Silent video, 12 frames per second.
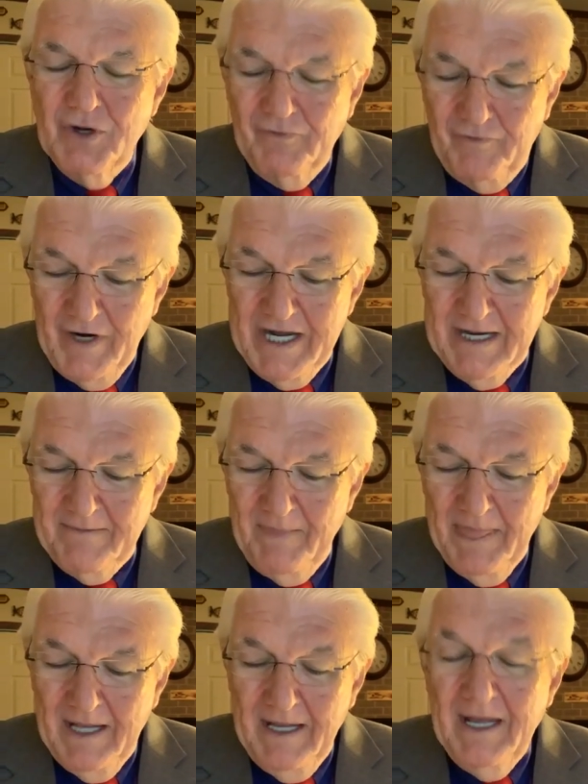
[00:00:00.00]
So, friend,
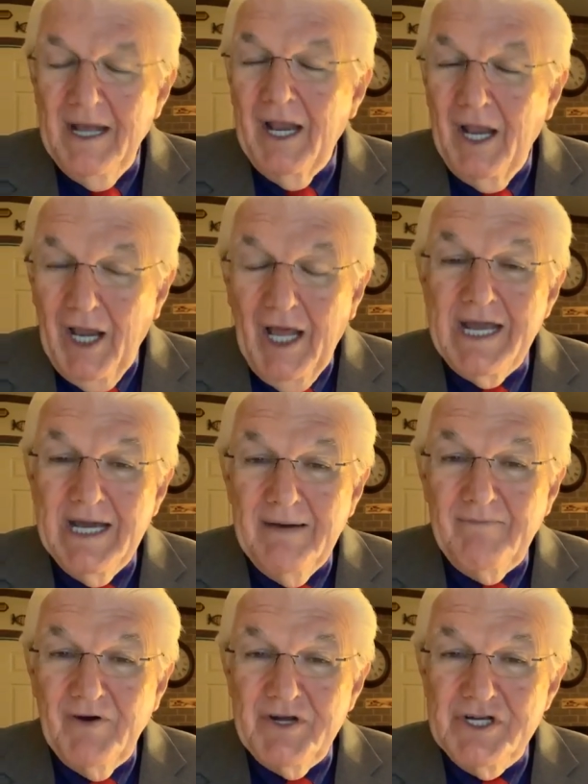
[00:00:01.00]
lay
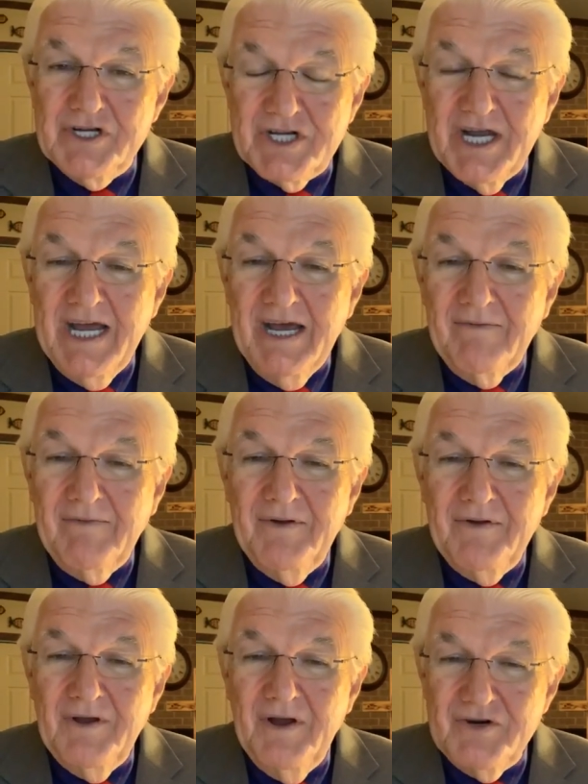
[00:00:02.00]
up for yourself
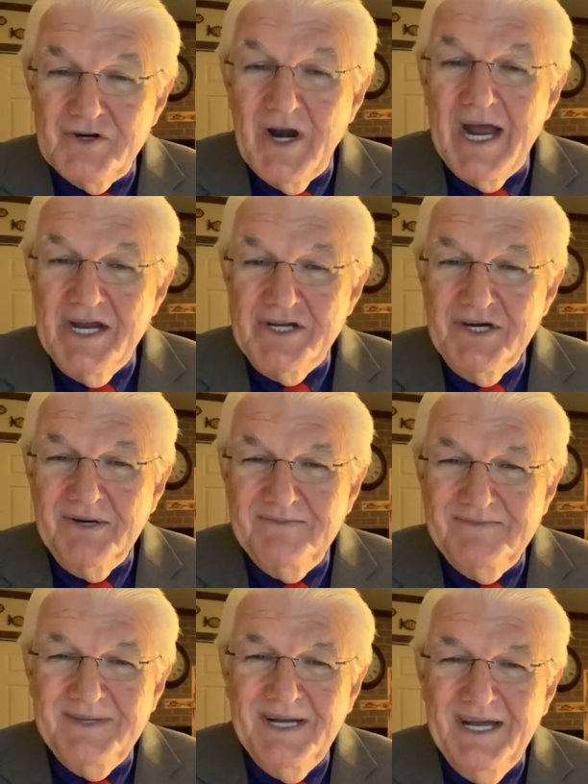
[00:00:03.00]
treasure
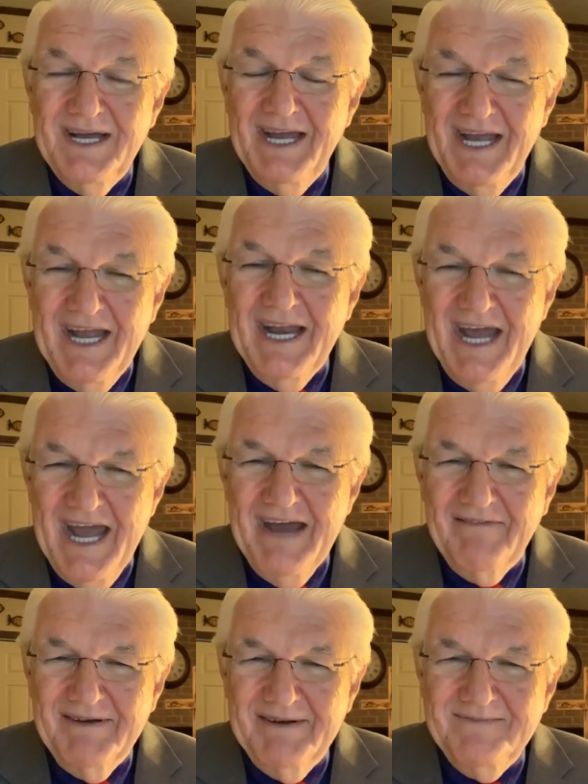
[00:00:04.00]
in
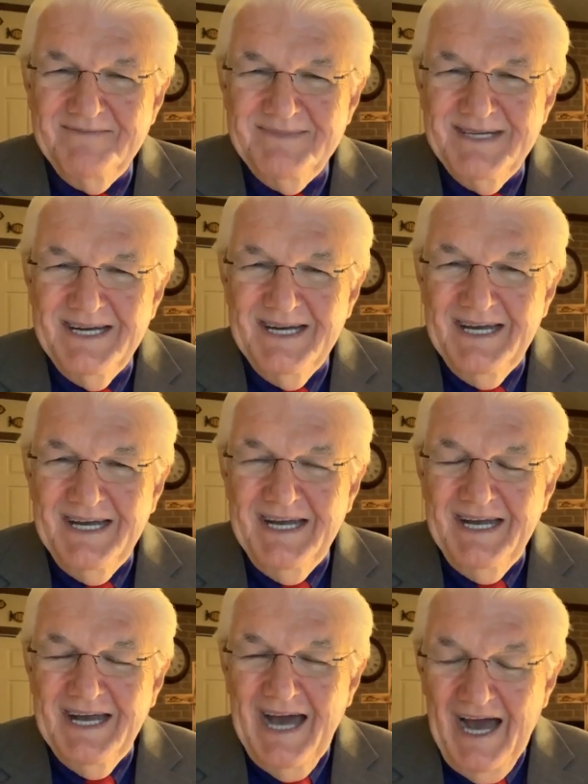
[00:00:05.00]
heaven.
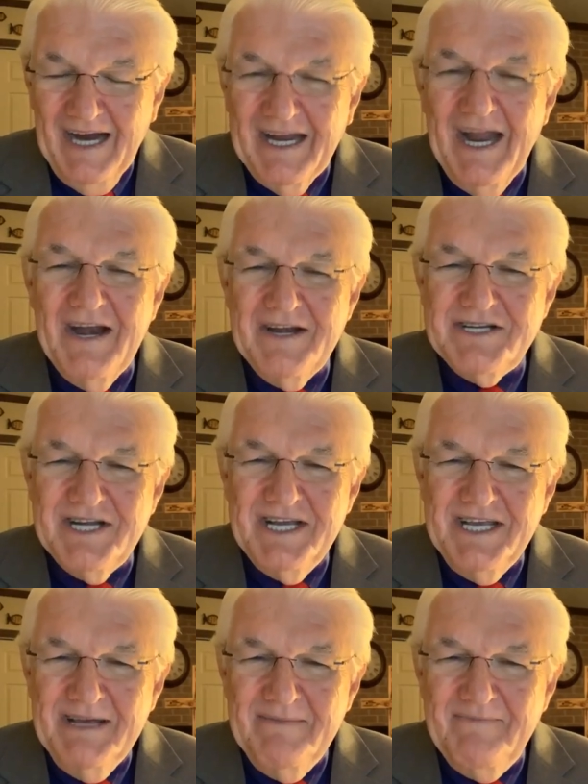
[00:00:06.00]
I
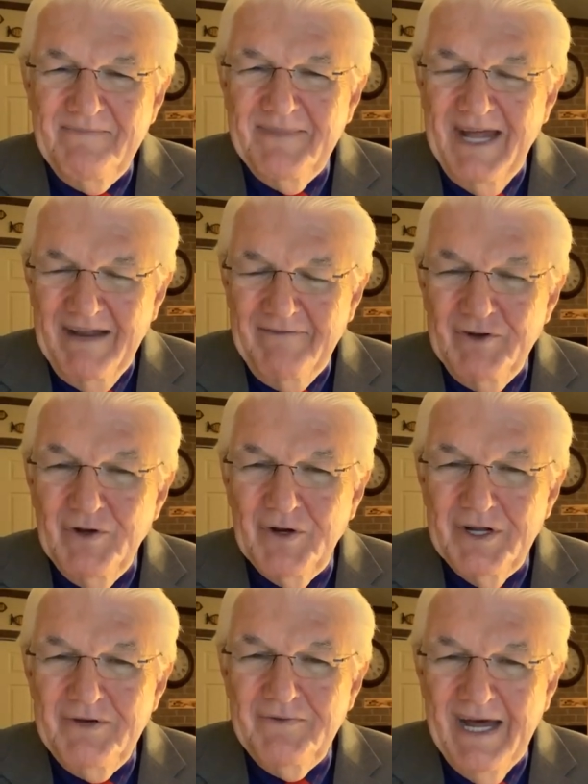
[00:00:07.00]
guarantee you that if
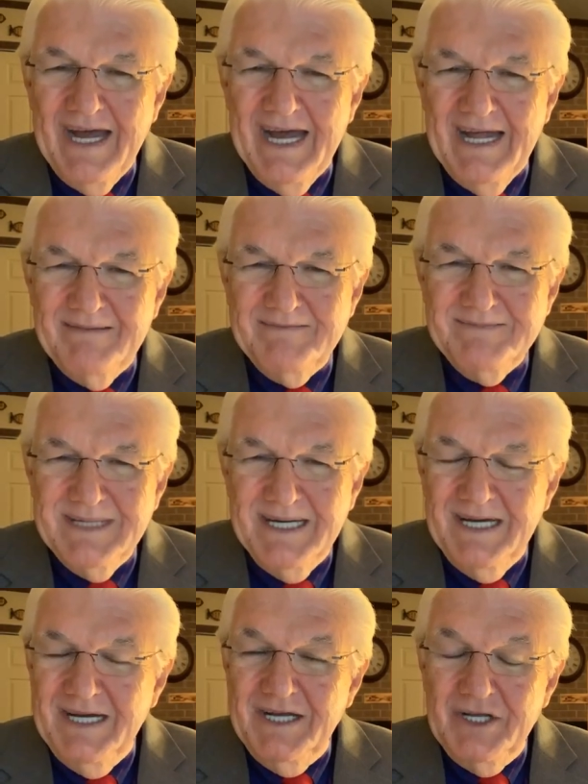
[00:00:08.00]
you'll do that,
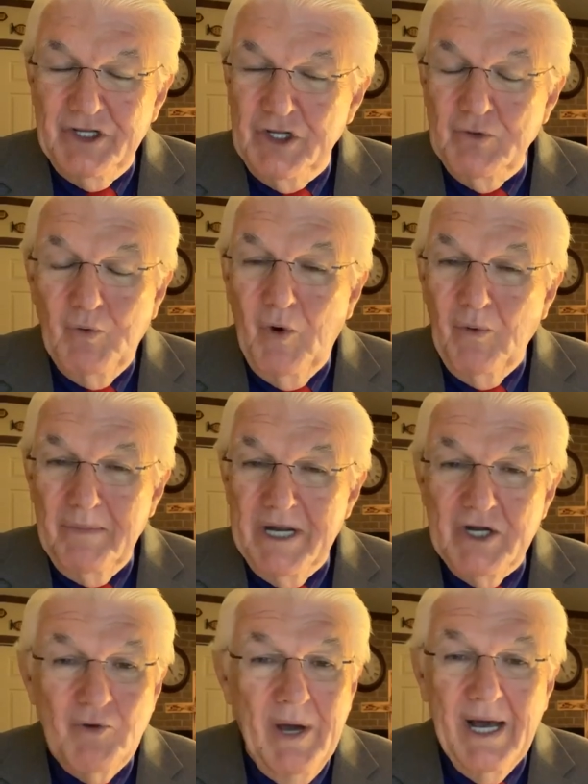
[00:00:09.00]
you won't
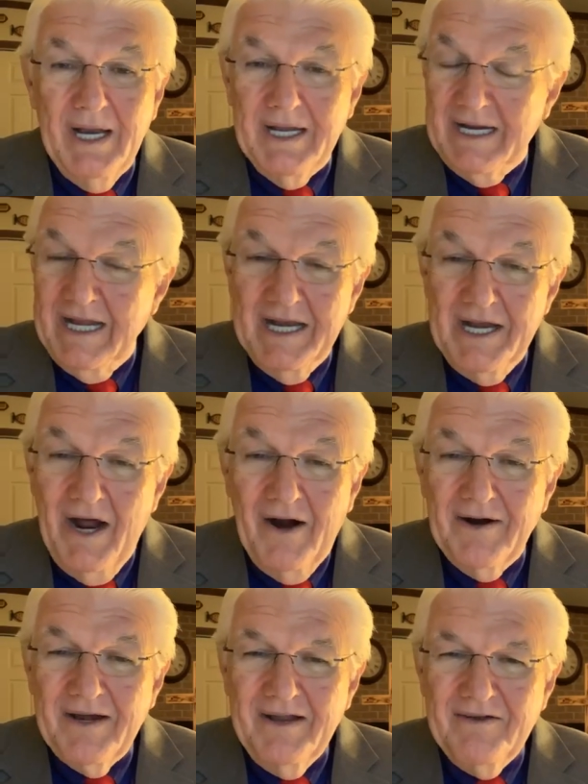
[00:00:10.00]
be dwelling in
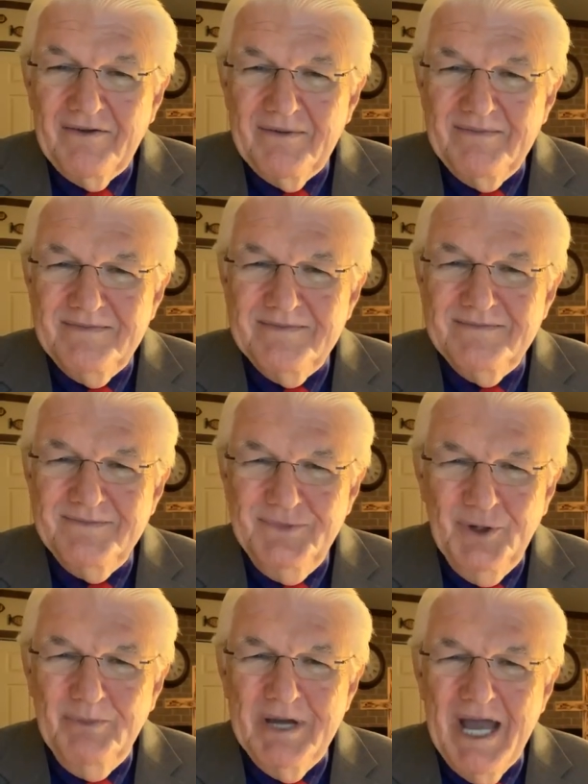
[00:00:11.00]
darkness
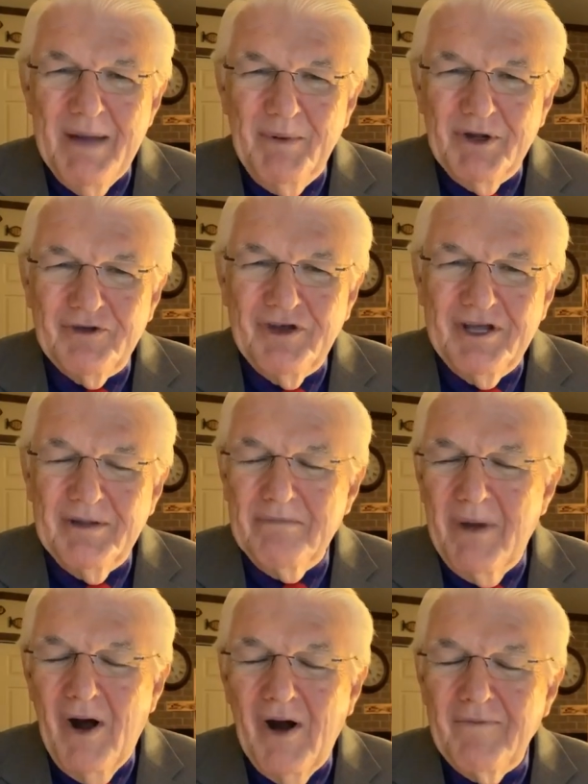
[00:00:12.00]
you'll be able to see the
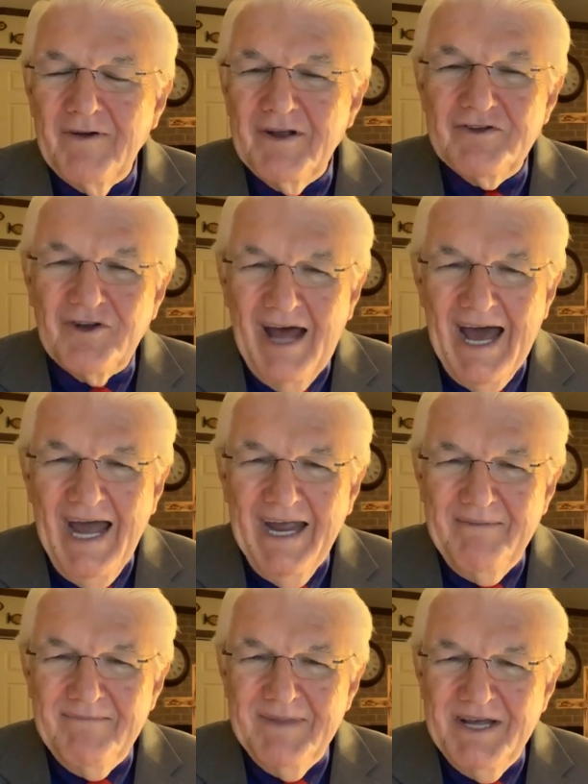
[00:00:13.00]
marvelous
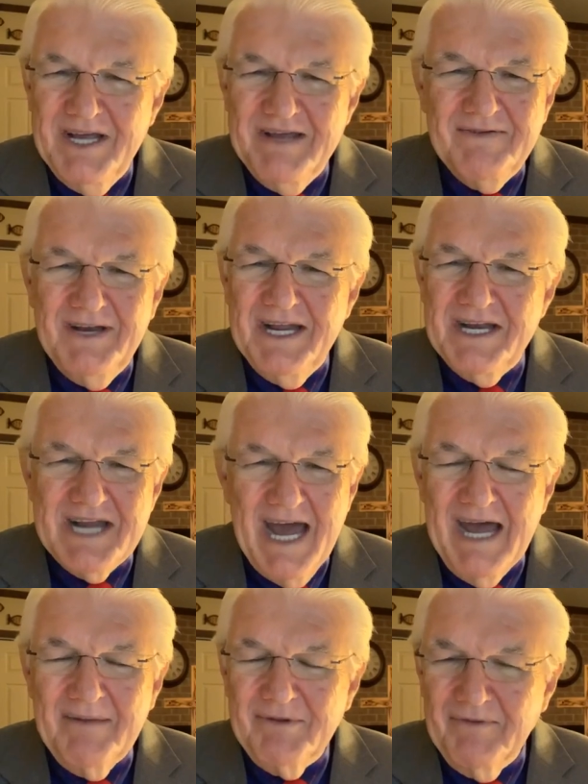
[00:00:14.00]
light, even in
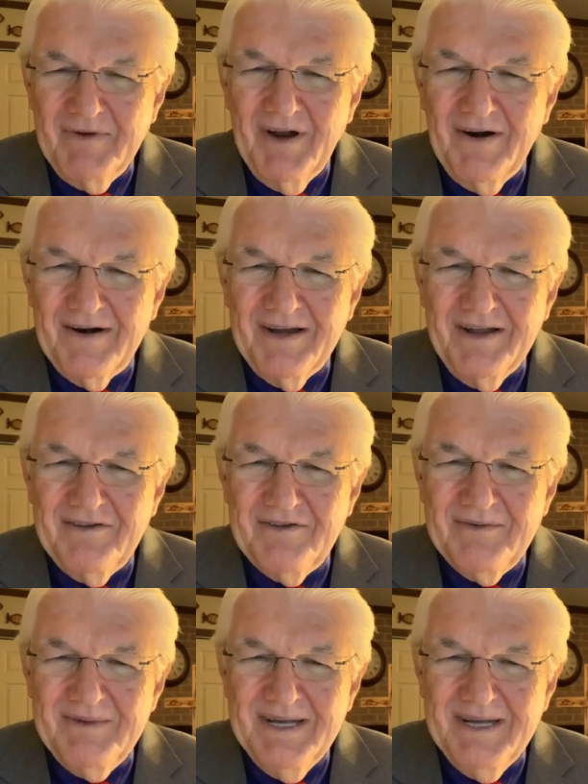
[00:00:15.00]
times of darkness